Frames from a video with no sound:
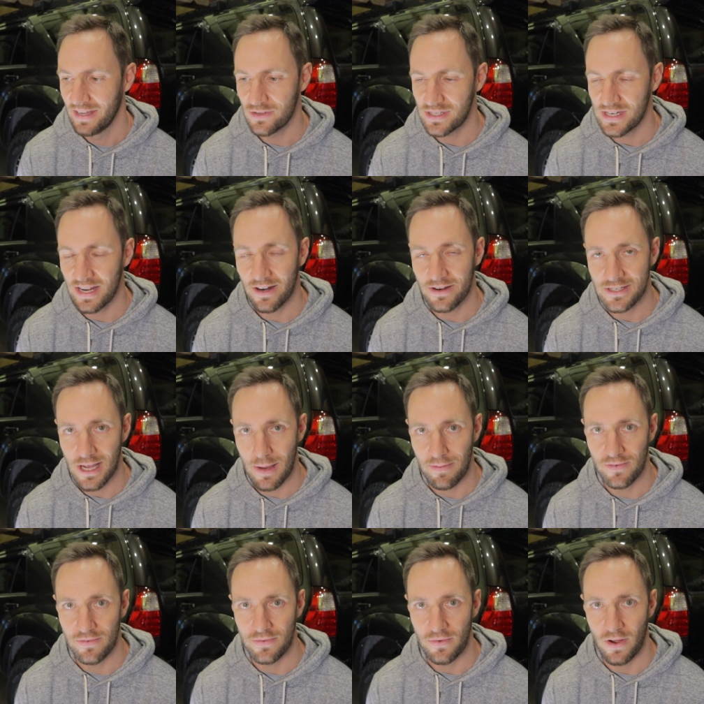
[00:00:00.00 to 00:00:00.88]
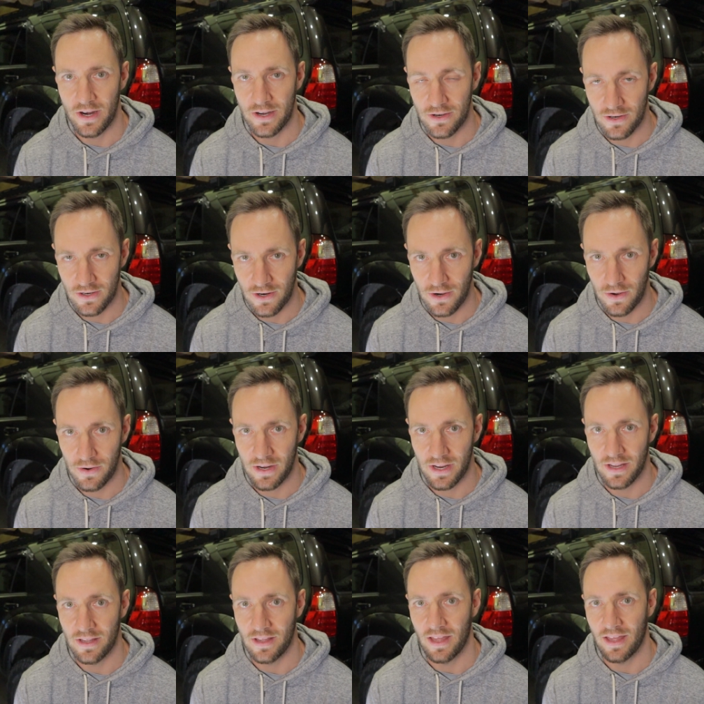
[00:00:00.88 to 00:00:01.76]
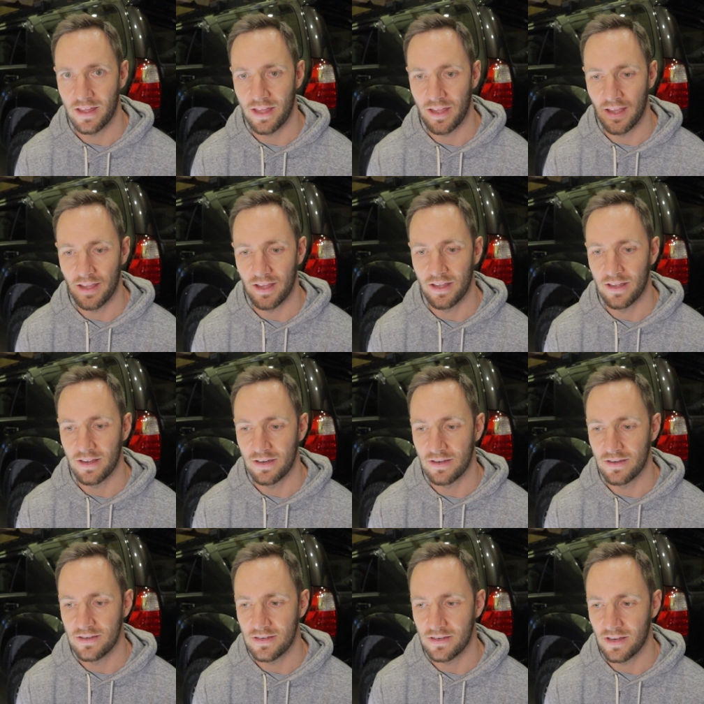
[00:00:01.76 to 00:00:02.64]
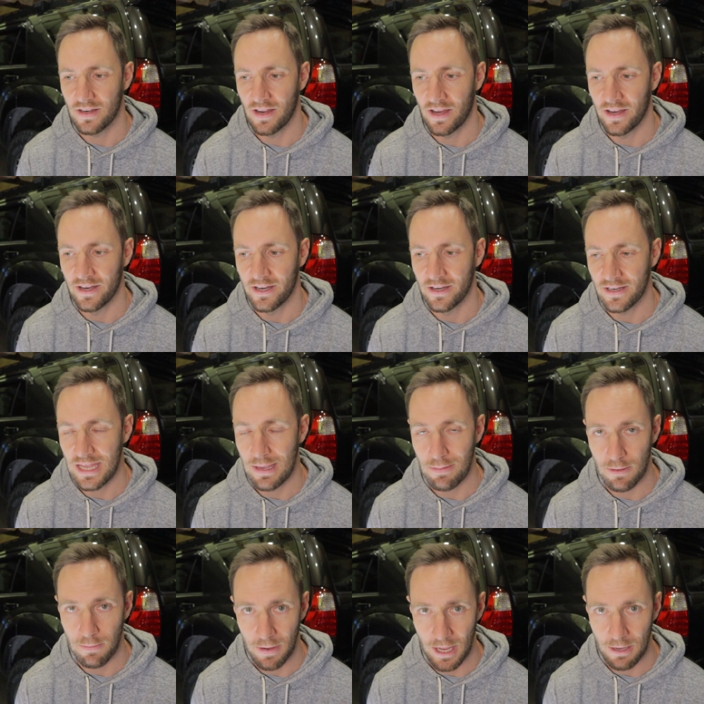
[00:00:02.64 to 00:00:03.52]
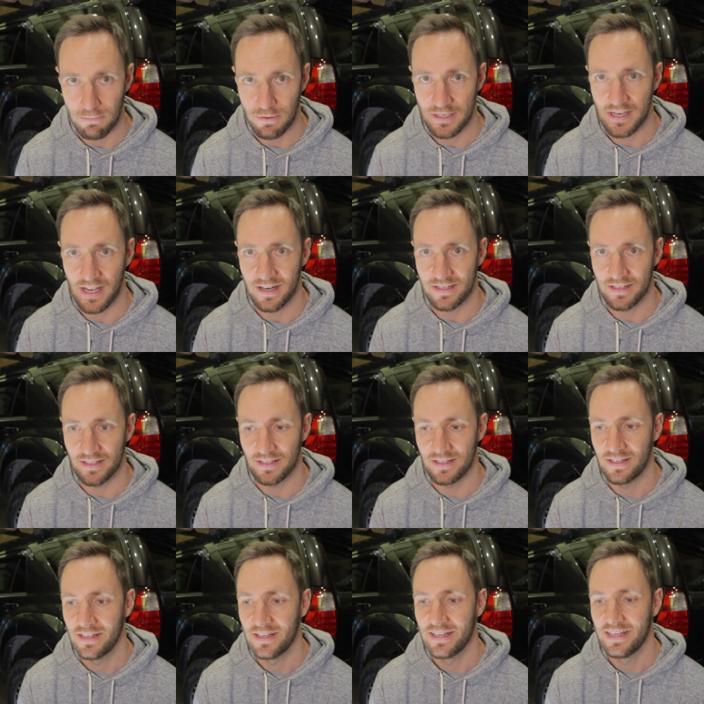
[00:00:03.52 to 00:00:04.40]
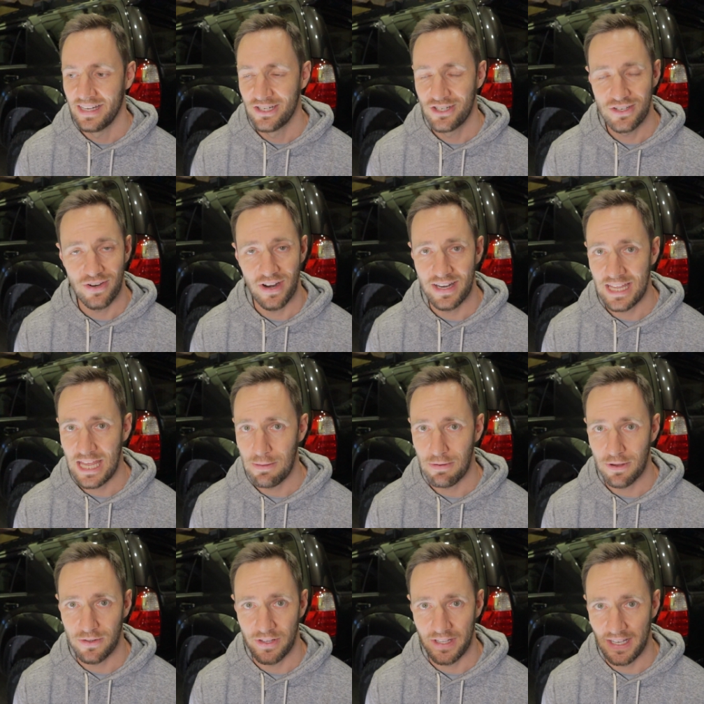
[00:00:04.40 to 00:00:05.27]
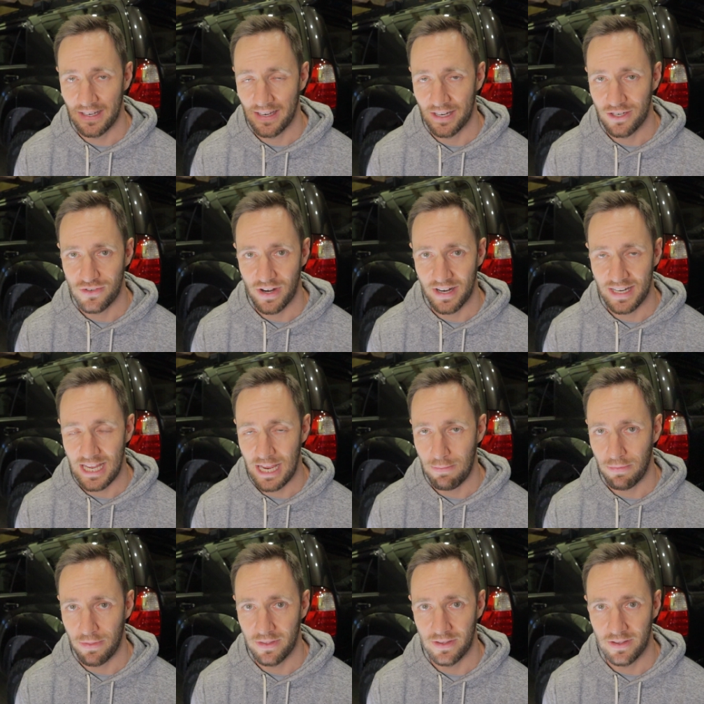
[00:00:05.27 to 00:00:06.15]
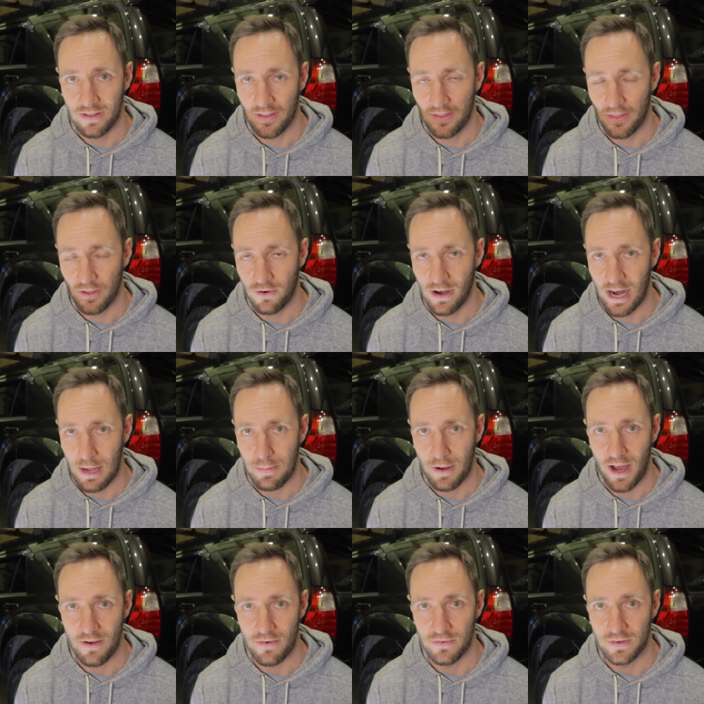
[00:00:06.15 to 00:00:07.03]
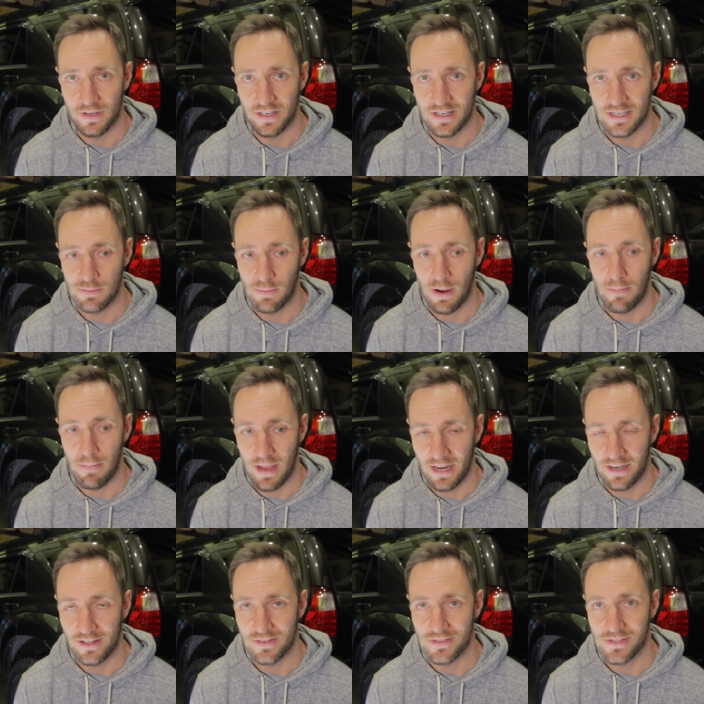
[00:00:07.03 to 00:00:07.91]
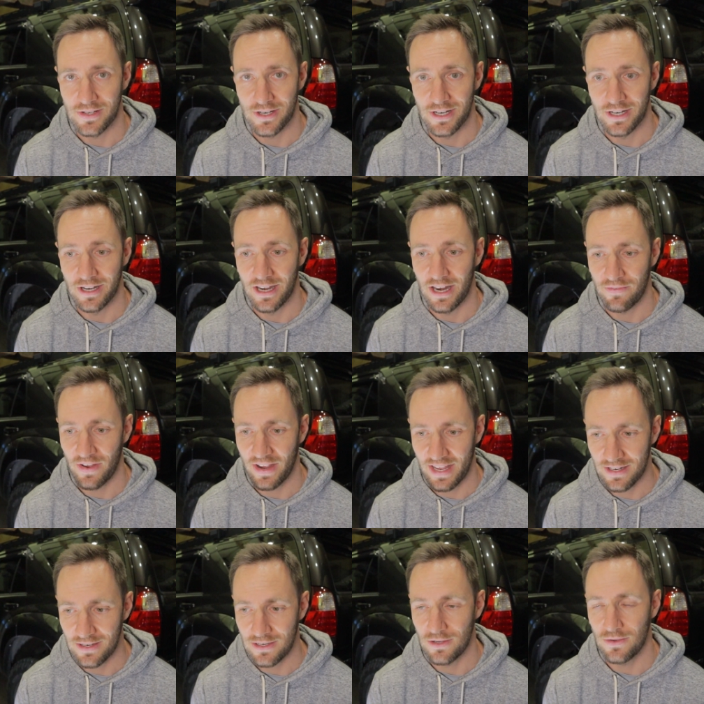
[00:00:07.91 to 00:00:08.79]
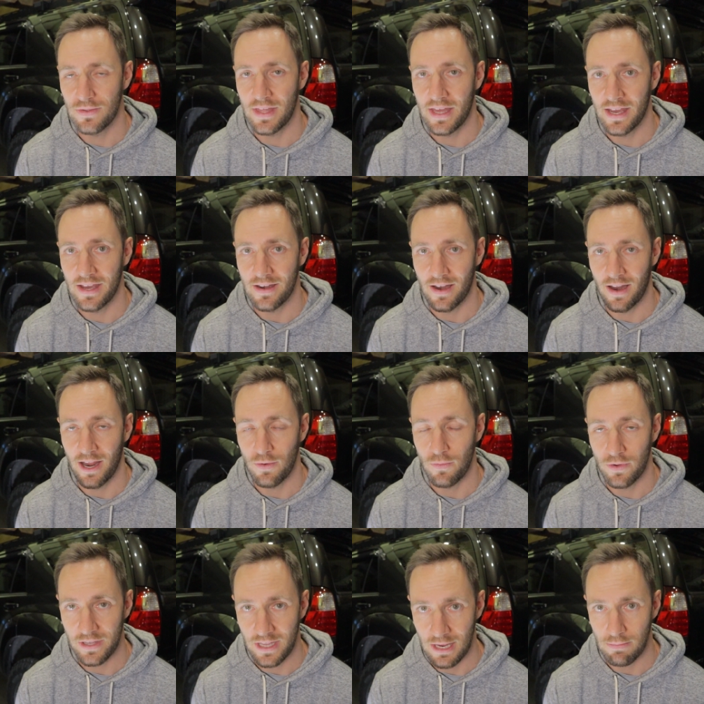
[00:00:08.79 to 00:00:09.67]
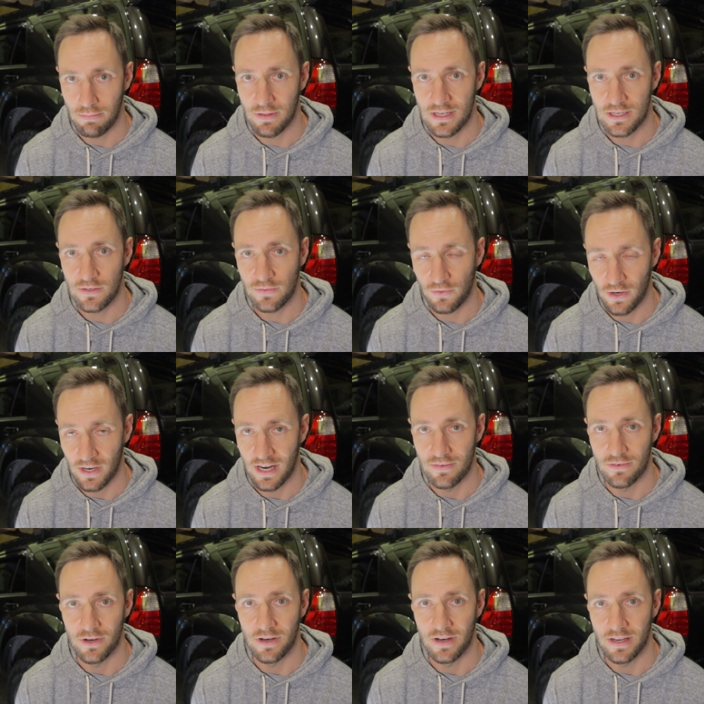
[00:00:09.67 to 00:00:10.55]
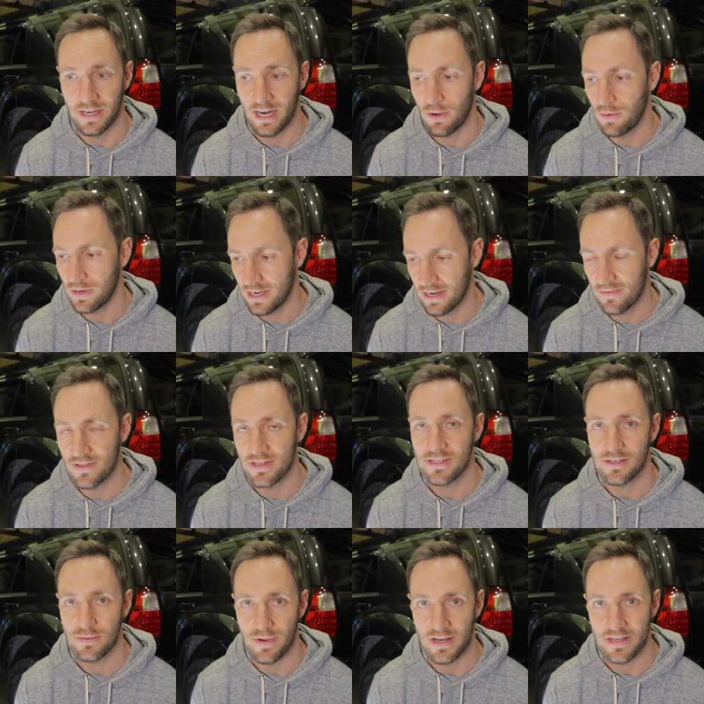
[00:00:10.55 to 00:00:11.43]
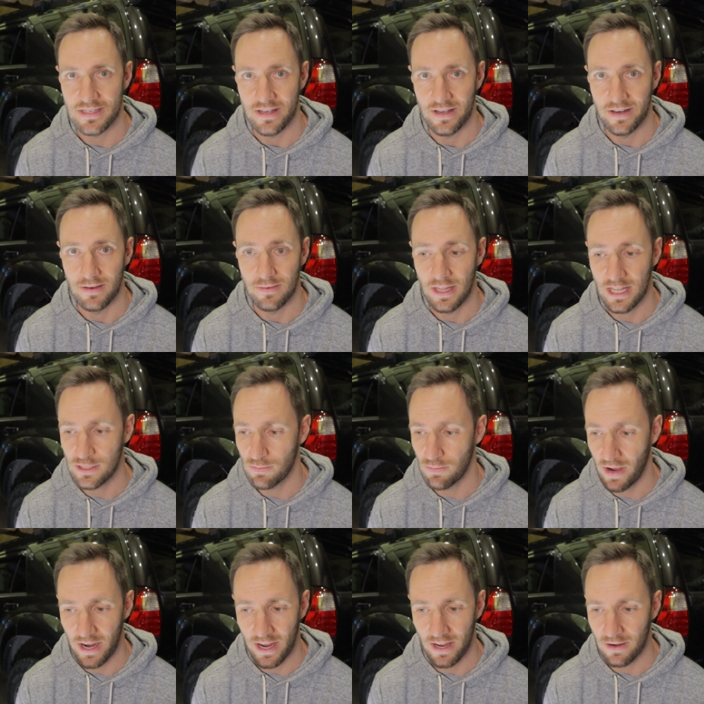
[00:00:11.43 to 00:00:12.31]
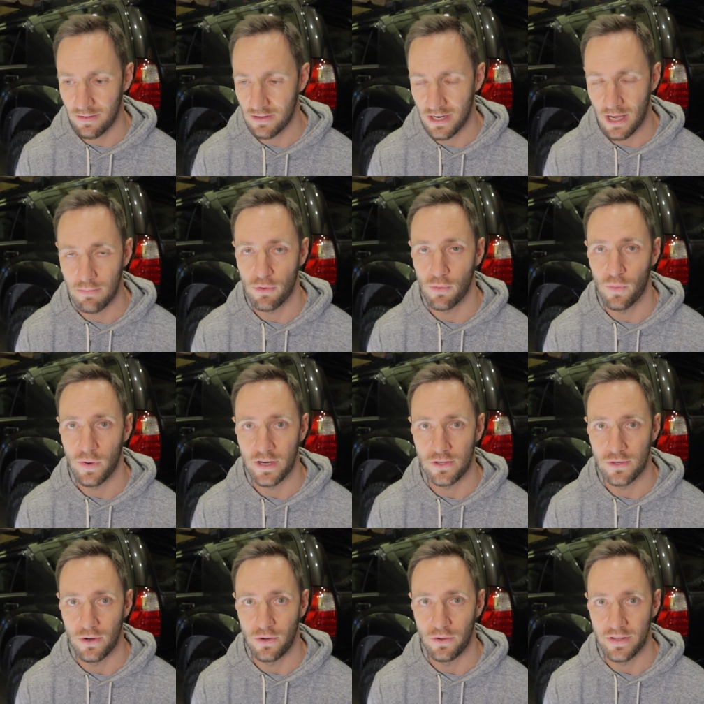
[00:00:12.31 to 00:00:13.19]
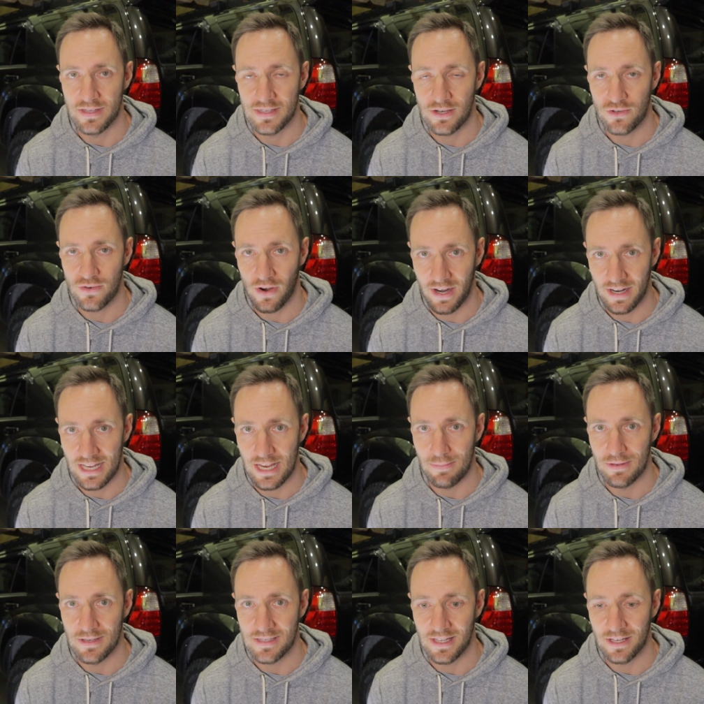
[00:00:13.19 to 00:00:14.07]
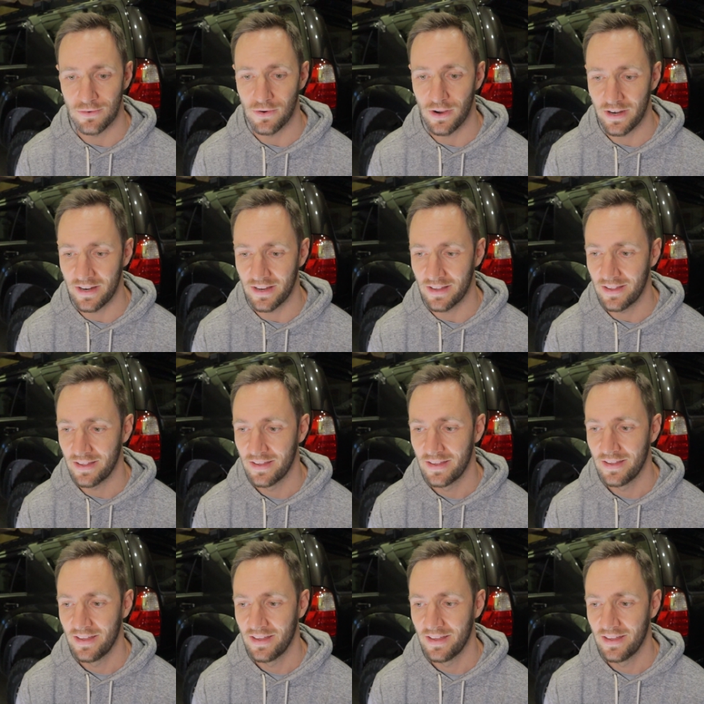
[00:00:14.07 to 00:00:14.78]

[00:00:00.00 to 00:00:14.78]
staying on top of undercoating and keeping the paint protected, just trying to keep it clean and trying to keep the crap off of it is my main concern. And if I can do that, I will keep this forever and I will give this to my son. That's my number one goal, is to try and keep this thing running.